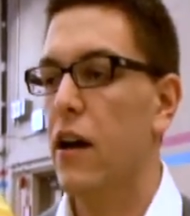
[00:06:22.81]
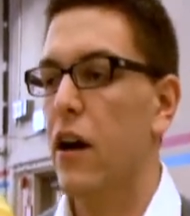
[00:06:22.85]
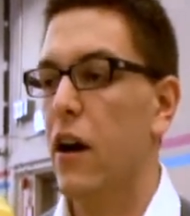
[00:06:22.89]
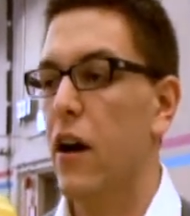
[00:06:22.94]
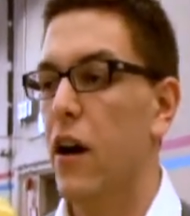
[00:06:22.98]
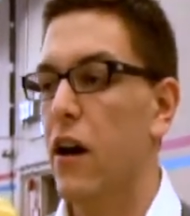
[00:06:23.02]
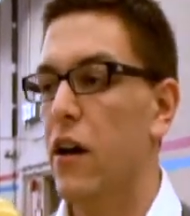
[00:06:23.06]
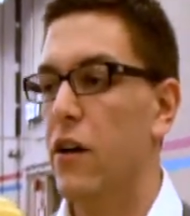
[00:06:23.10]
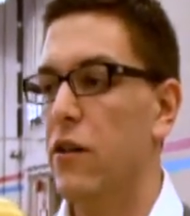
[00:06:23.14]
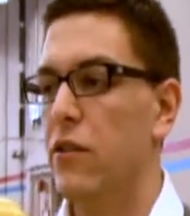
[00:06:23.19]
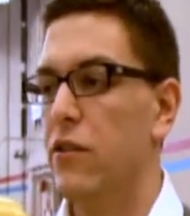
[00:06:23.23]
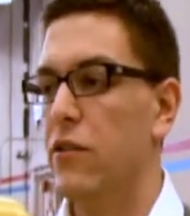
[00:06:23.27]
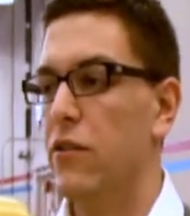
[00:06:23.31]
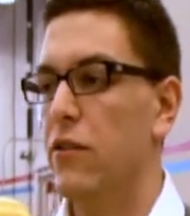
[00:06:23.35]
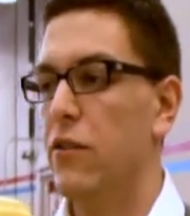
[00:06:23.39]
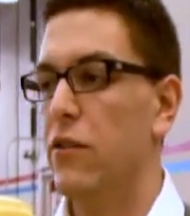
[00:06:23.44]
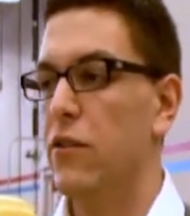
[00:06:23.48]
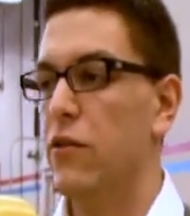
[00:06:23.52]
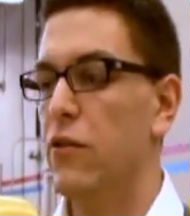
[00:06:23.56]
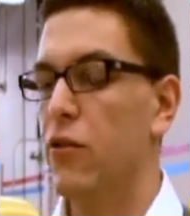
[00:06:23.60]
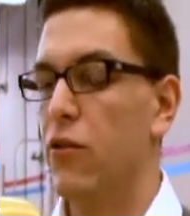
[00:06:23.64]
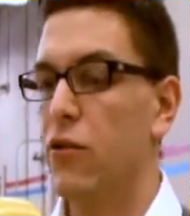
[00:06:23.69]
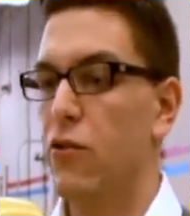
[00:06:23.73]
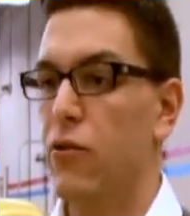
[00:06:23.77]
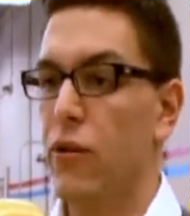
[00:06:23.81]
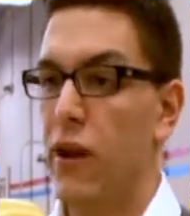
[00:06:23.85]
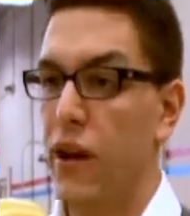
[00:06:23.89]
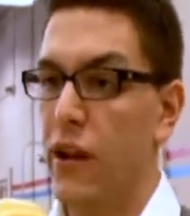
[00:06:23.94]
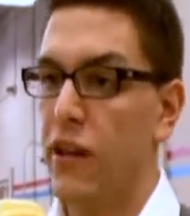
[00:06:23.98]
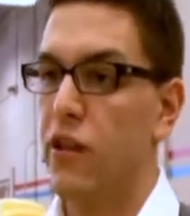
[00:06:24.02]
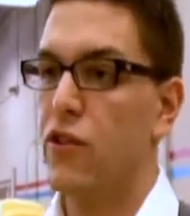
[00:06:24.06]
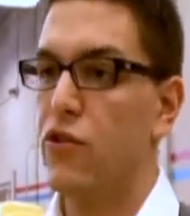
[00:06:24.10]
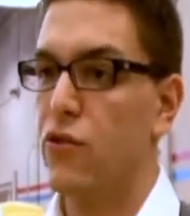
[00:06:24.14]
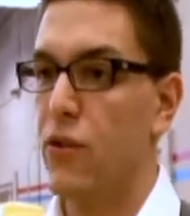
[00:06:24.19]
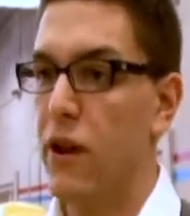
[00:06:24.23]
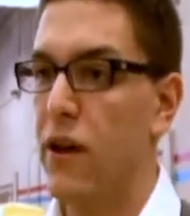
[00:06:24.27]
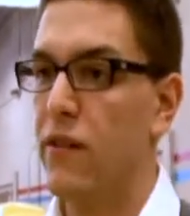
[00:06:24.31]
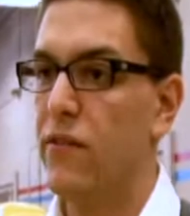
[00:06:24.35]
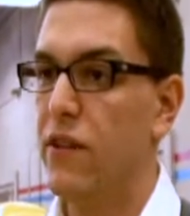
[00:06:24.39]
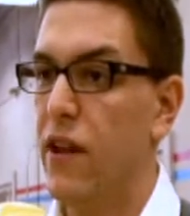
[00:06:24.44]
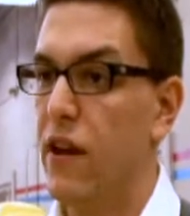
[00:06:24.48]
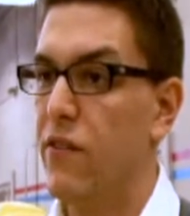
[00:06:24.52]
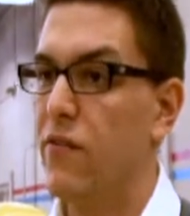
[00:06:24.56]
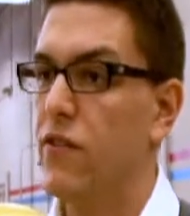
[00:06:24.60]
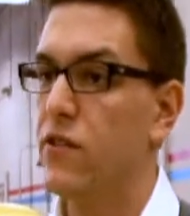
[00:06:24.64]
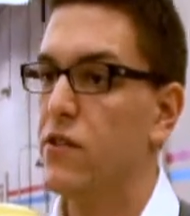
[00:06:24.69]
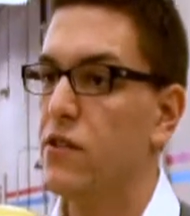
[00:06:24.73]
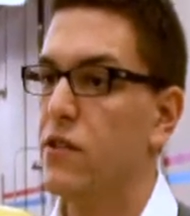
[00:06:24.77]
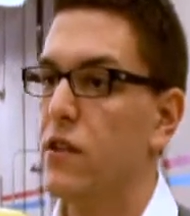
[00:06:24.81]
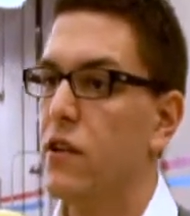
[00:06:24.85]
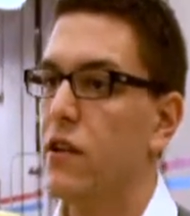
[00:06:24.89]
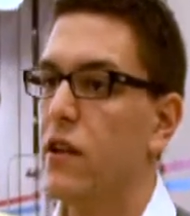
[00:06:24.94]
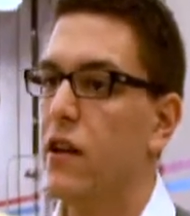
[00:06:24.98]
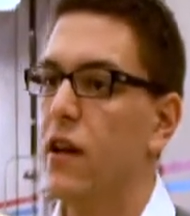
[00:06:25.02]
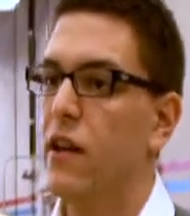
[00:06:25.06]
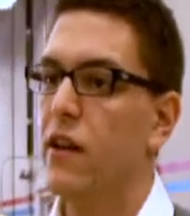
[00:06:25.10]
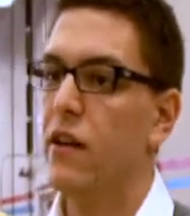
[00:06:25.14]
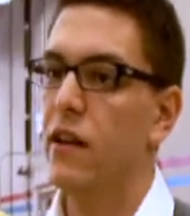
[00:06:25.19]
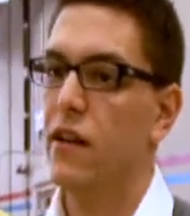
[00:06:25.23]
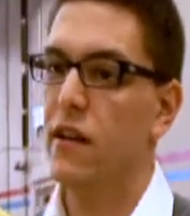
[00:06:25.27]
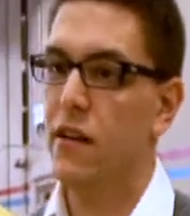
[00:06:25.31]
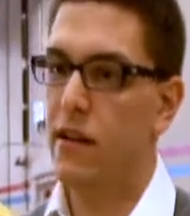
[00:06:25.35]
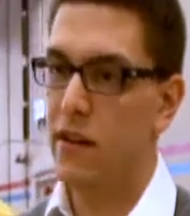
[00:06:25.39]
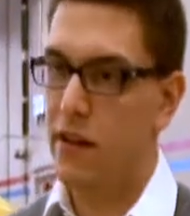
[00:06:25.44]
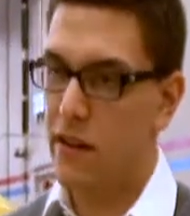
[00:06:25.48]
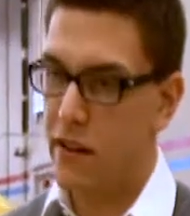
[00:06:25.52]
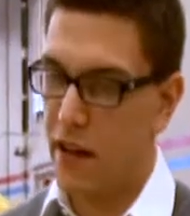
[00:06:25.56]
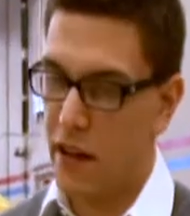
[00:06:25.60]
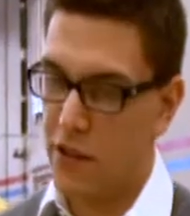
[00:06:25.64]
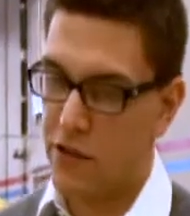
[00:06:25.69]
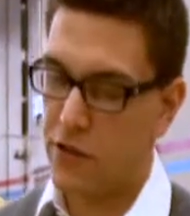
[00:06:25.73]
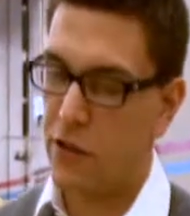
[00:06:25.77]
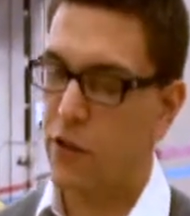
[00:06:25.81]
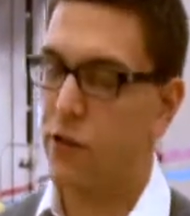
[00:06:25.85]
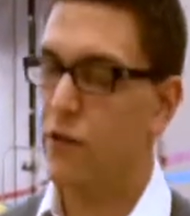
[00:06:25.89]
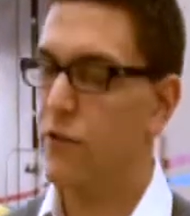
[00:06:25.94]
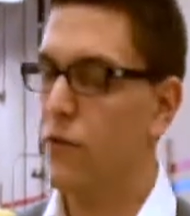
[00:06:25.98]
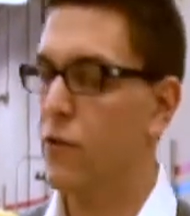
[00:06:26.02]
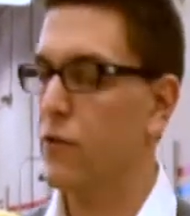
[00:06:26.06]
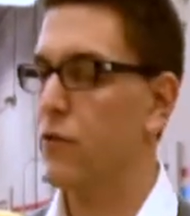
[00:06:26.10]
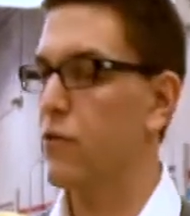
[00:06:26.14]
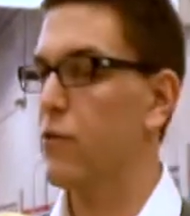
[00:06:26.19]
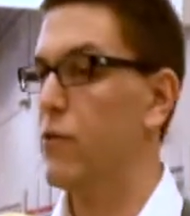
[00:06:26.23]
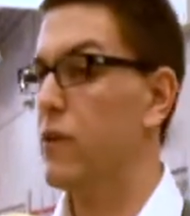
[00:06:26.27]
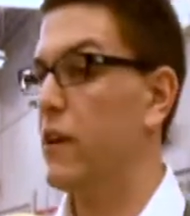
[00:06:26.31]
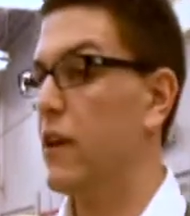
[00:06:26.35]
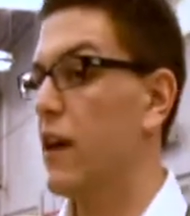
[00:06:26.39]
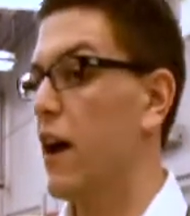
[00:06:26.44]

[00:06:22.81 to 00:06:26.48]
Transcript: uh, you're creating a trade deficit, and that's hurtful to the